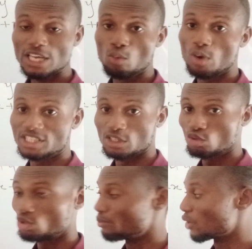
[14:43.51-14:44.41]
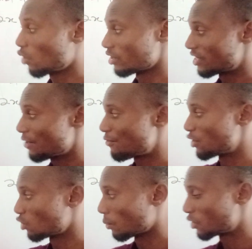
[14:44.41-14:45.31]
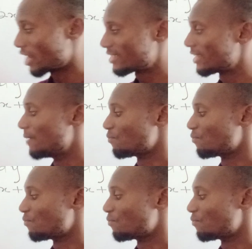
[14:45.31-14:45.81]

equation 2, because if we subtract